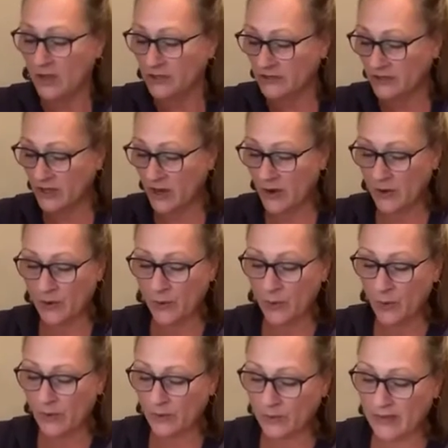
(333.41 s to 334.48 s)
So
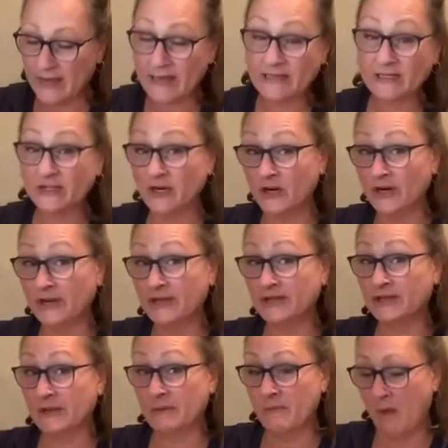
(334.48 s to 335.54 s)
when we get started
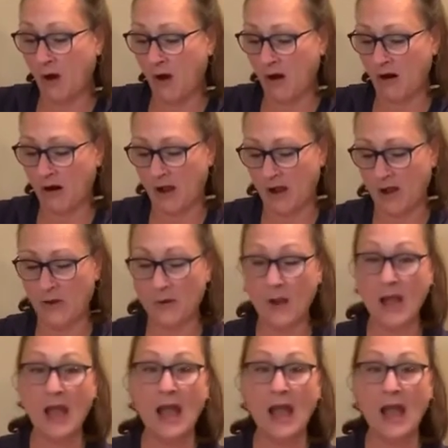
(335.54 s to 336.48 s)
tomorrow,